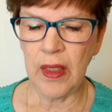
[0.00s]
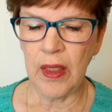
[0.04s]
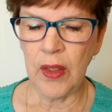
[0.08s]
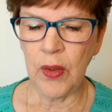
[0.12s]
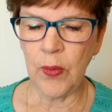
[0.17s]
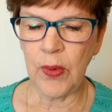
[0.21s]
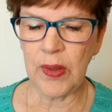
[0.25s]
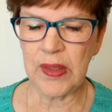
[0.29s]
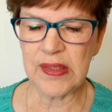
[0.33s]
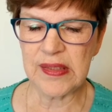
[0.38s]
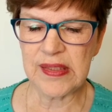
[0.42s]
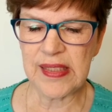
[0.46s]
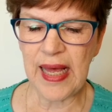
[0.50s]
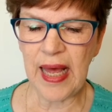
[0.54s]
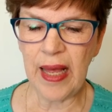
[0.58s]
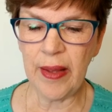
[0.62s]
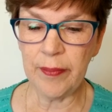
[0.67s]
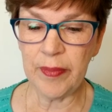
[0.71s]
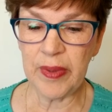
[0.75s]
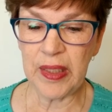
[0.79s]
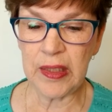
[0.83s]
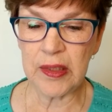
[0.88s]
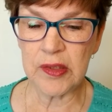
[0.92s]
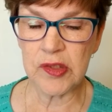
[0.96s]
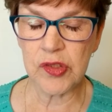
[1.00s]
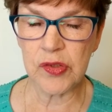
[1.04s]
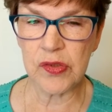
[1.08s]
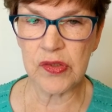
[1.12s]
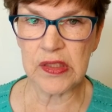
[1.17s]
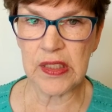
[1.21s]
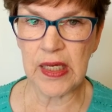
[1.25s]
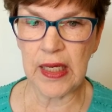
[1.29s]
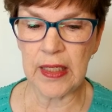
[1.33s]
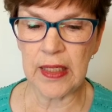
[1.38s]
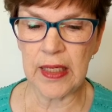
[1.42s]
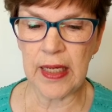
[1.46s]
What does that mean,
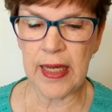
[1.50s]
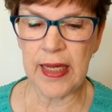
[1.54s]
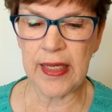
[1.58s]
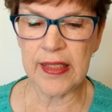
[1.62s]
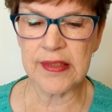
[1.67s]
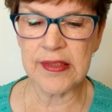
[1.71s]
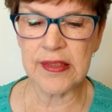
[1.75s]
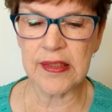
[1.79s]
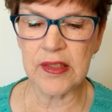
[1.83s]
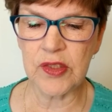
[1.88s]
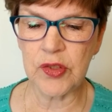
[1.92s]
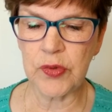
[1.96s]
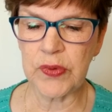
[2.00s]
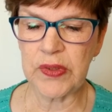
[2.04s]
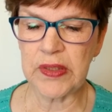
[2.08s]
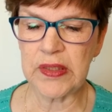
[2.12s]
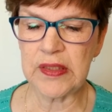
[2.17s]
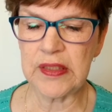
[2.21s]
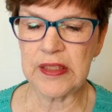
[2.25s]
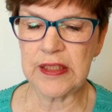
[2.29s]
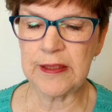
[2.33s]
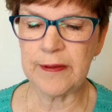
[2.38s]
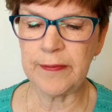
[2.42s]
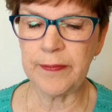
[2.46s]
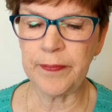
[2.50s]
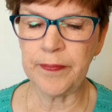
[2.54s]
Susanna? Asked the twins.